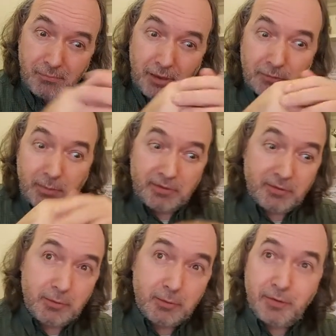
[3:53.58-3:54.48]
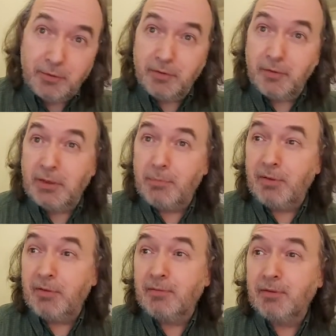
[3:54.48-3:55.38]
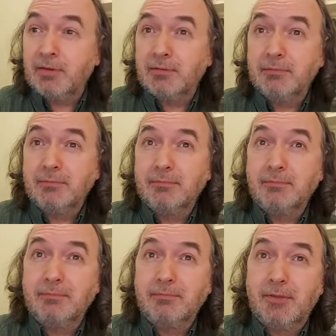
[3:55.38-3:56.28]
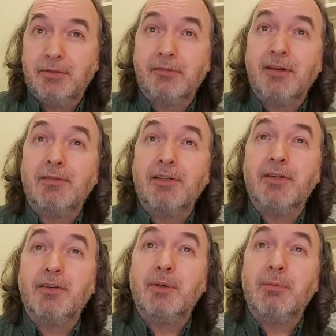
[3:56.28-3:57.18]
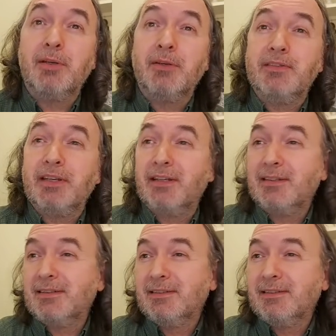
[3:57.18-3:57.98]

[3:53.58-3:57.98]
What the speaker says: That's why it's called You Too Are Beautiful. Or rather, You Too Are Beauty.